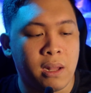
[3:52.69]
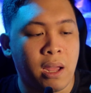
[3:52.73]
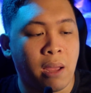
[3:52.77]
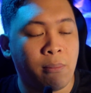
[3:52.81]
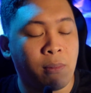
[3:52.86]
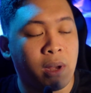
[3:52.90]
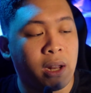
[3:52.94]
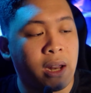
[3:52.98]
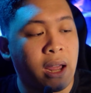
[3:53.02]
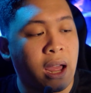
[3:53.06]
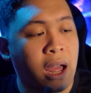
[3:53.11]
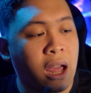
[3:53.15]
I'm
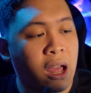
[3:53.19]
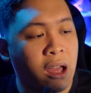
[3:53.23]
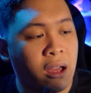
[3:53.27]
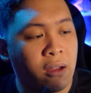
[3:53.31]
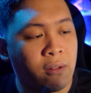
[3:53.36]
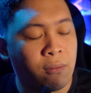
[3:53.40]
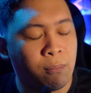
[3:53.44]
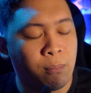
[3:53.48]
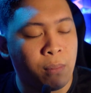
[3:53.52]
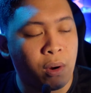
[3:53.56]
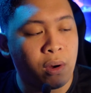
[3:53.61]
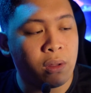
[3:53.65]
gonna
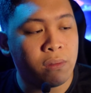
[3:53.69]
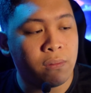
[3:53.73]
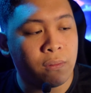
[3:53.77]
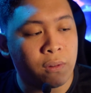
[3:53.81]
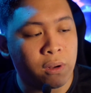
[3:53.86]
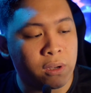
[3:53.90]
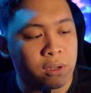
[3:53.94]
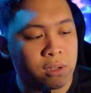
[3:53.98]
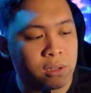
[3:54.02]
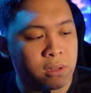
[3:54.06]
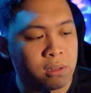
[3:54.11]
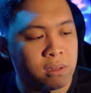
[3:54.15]
have both
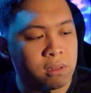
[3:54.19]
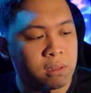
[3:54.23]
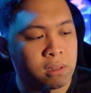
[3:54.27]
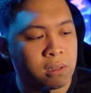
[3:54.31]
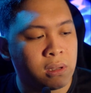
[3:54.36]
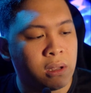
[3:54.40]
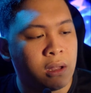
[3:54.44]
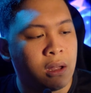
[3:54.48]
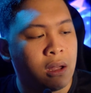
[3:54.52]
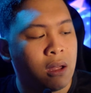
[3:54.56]
versions,